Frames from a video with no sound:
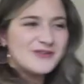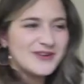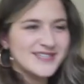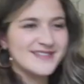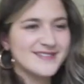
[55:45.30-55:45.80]

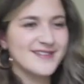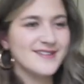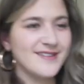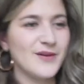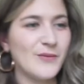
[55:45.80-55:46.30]
noises?
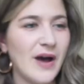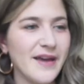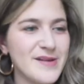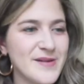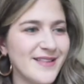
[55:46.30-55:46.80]
Like, why
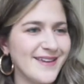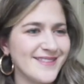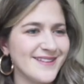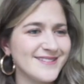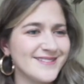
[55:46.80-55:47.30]
am I like
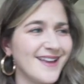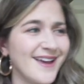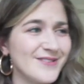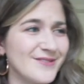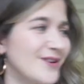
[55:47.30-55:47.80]
this? I
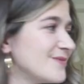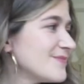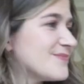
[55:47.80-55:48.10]
don't know.